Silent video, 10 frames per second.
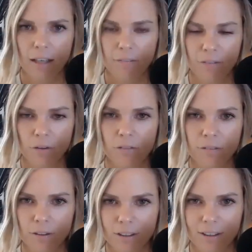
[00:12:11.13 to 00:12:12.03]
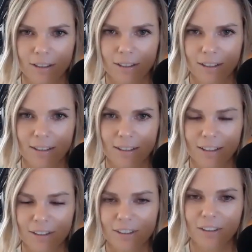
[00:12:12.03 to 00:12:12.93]
if you feel good
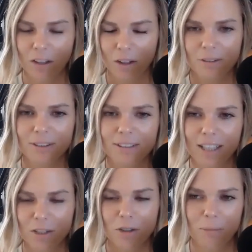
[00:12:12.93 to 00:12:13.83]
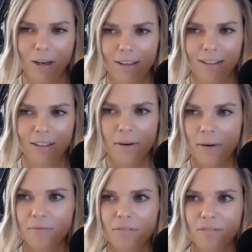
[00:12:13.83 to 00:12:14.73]
in your clothes, in your body,
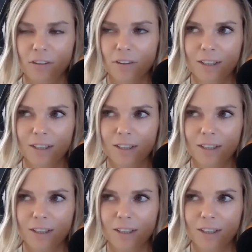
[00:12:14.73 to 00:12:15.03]
fill